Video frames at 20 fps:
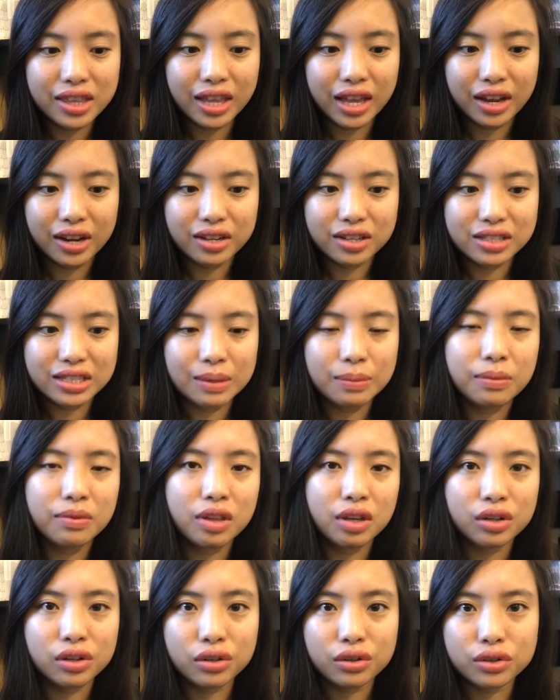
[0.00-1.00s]
that some
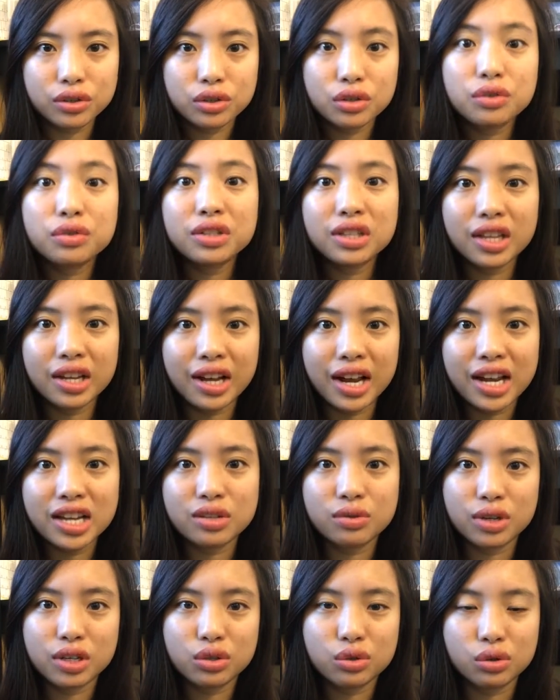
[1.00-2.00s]
of the girls used the
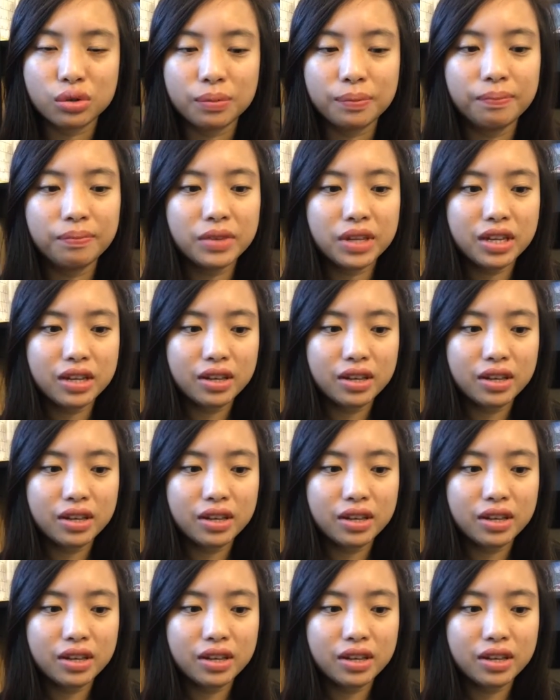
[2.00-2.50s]
guys' restroom.